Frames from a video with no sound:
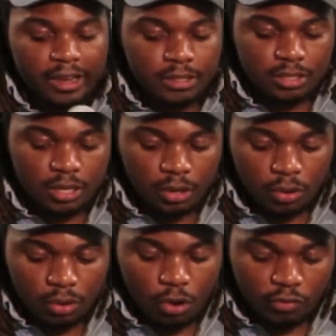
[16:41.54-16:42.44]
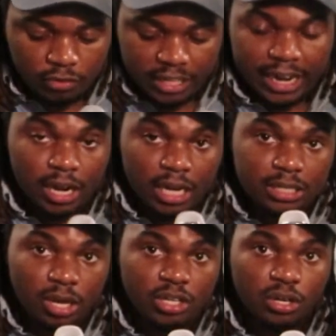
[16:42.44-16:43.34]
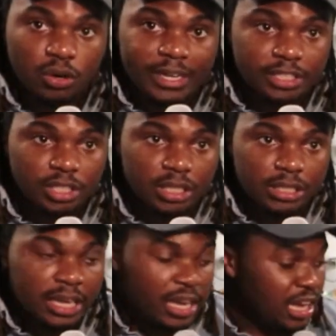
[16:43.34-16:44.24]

So hopefully I got to all your questions.